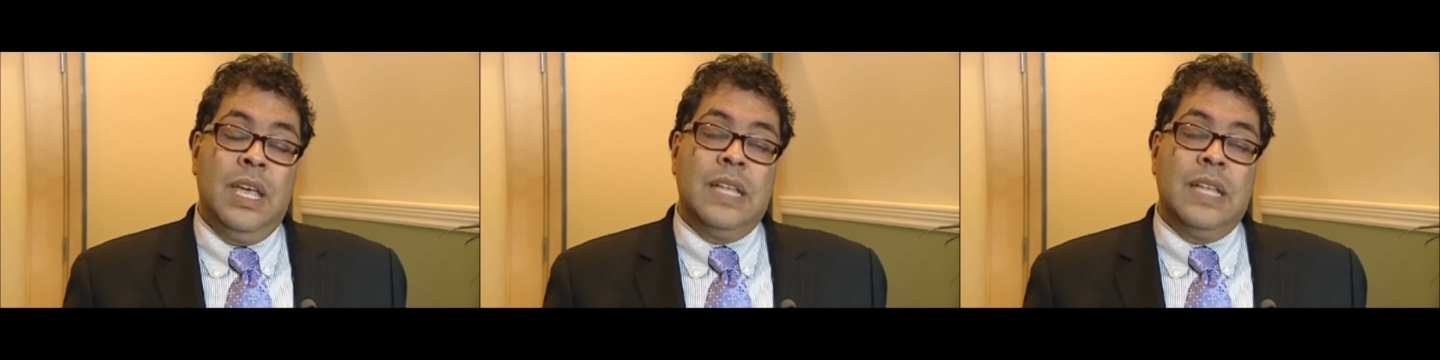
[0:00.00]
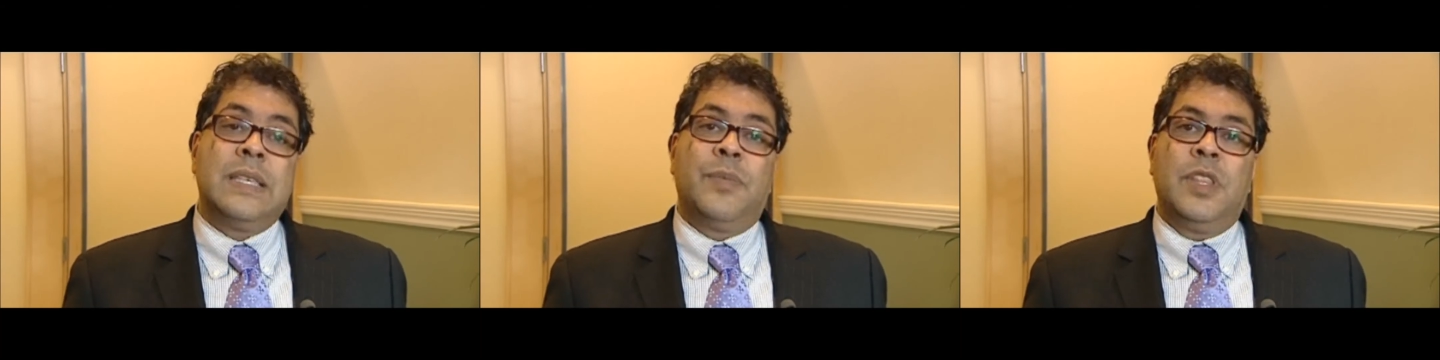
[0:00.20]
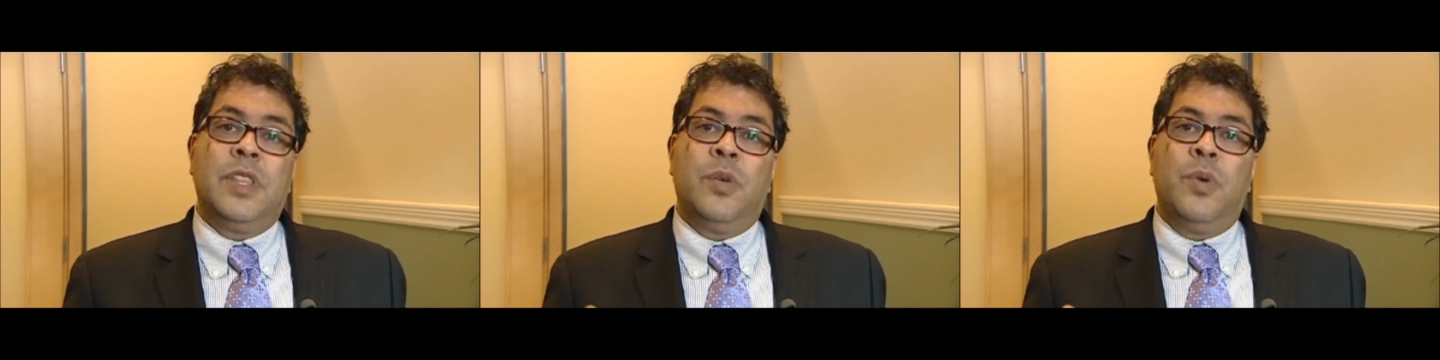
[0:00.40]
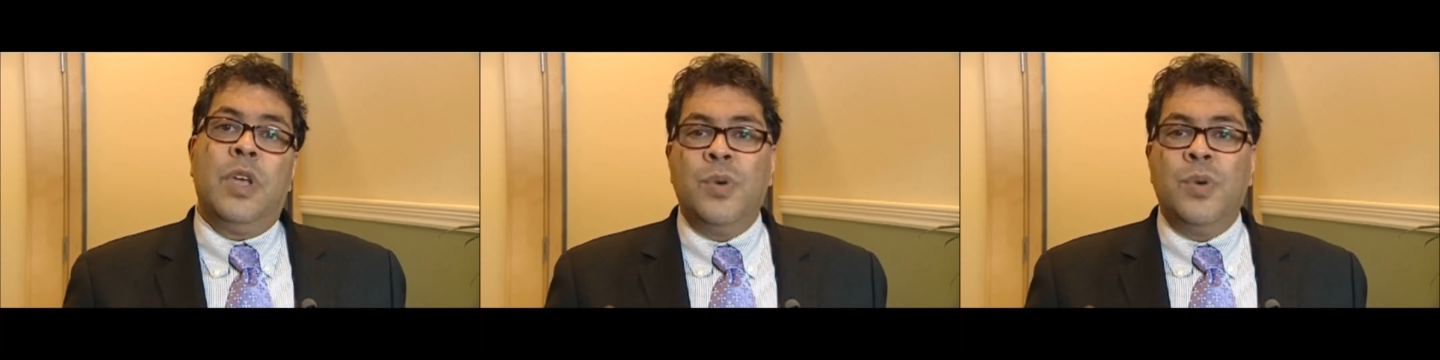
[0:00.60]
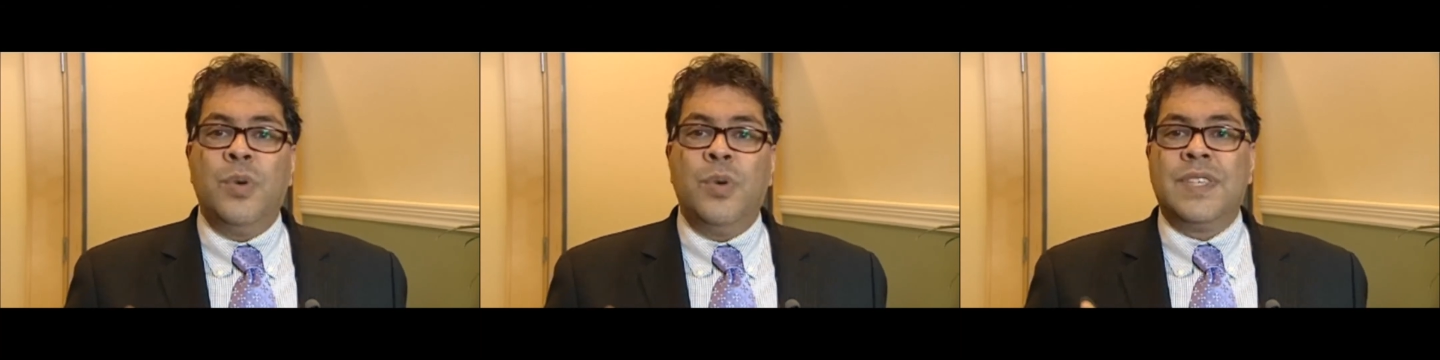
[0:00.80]
and something that
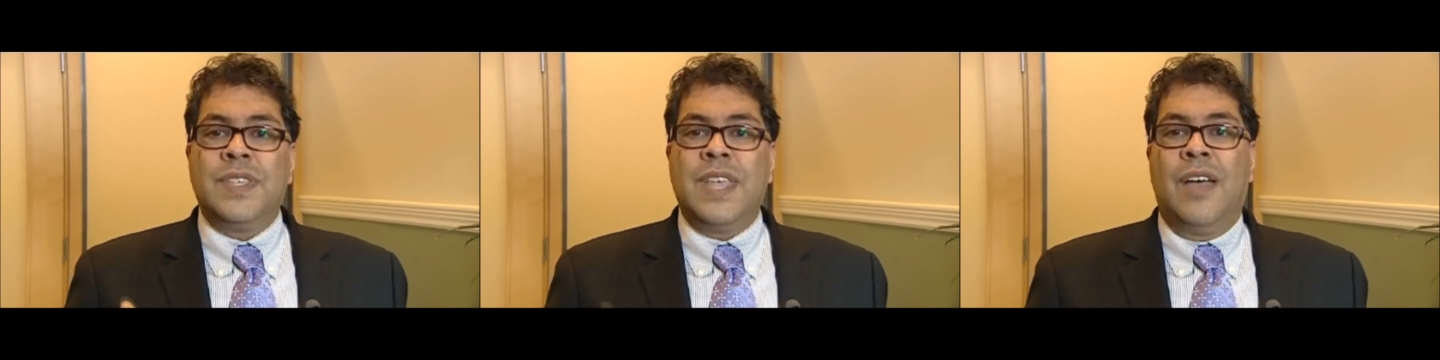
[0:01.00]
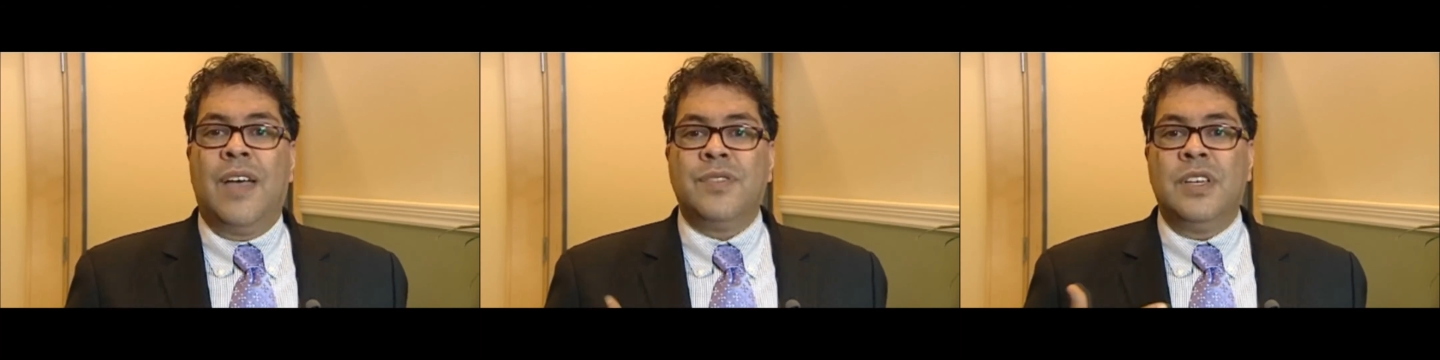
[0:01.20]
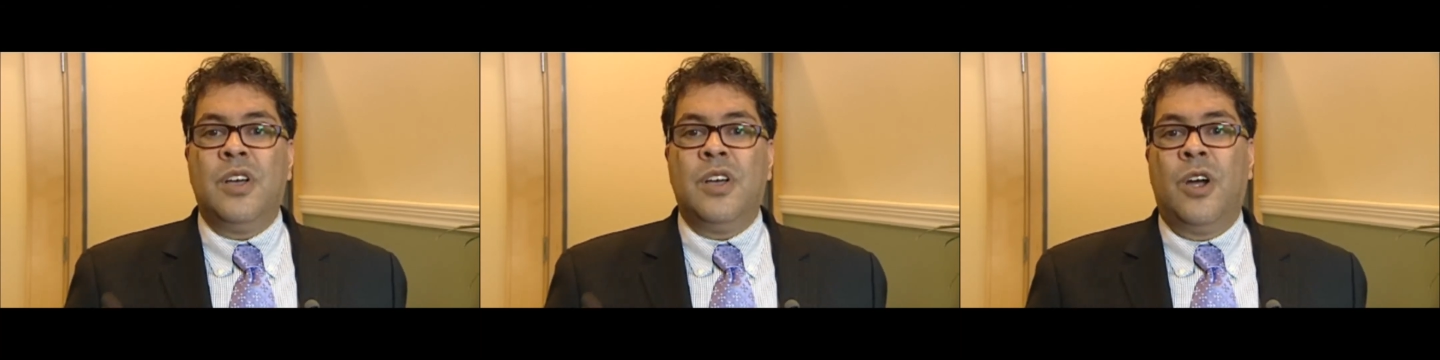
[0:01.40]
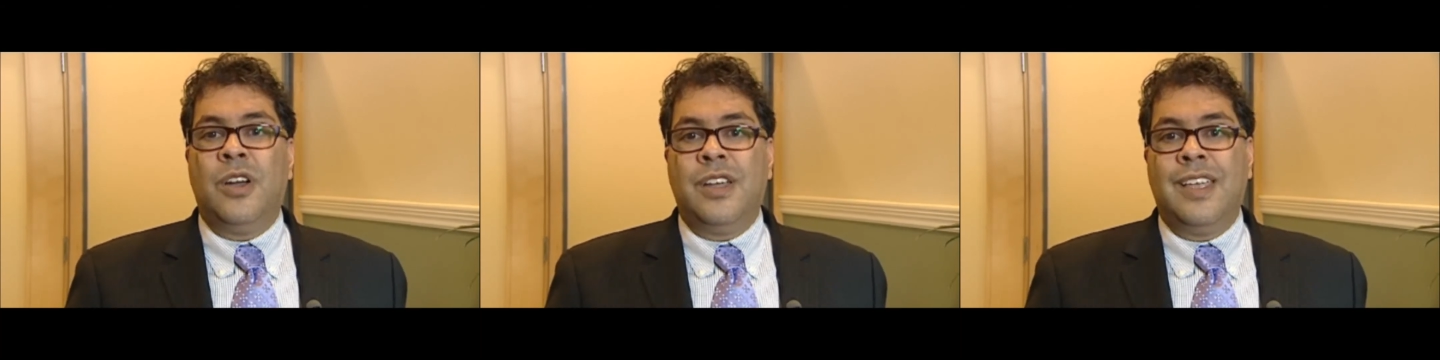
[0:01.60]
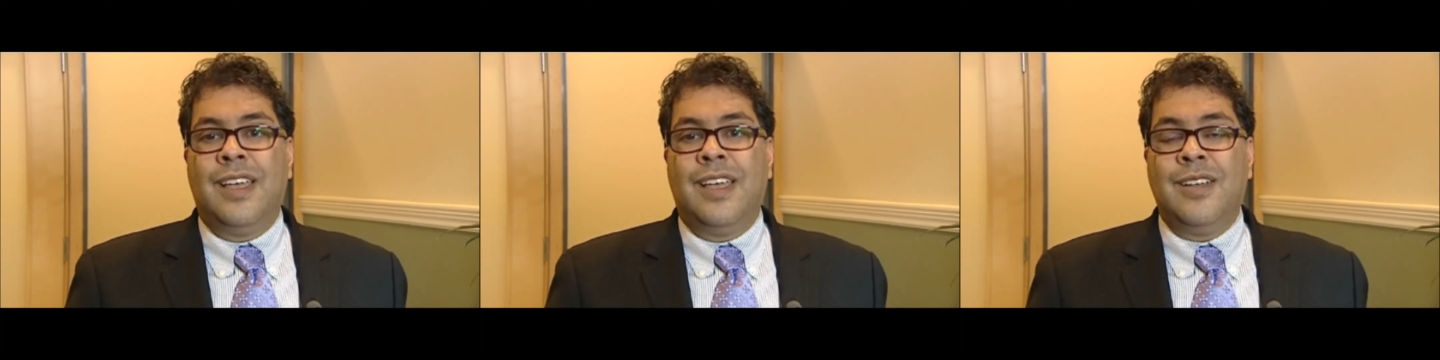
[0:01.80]
we always have to
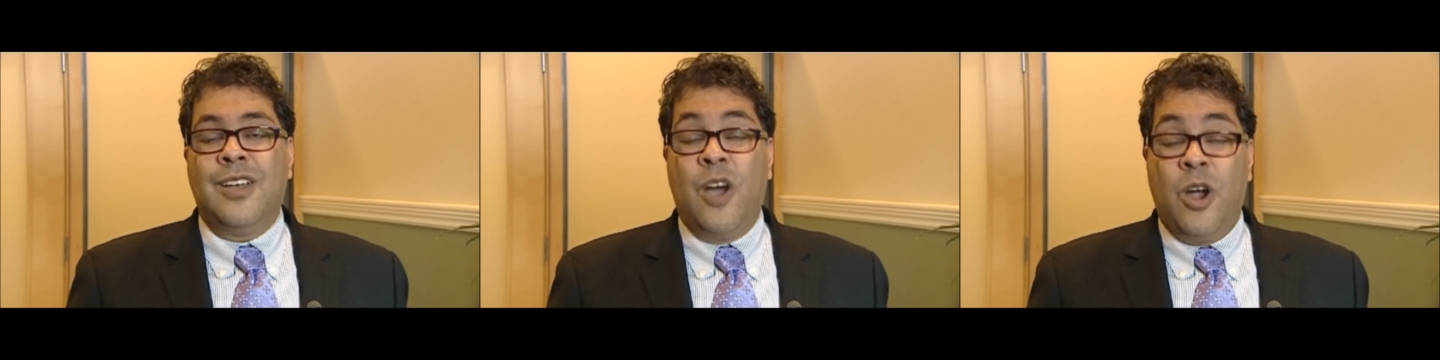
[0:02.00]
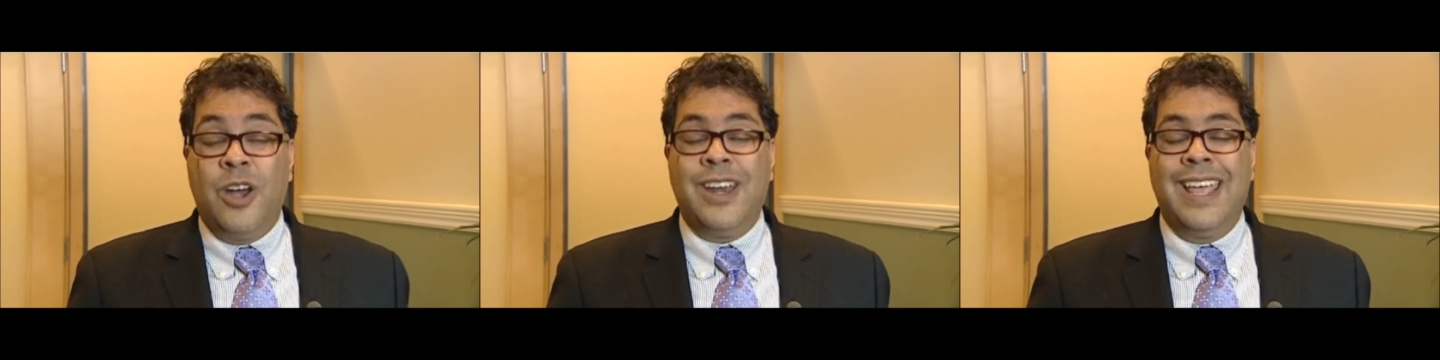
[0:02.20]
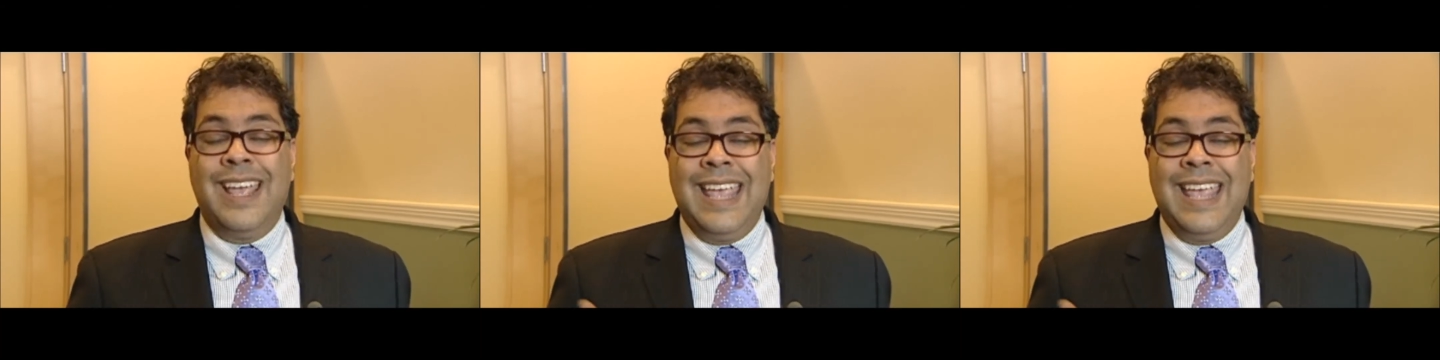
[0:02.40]
guard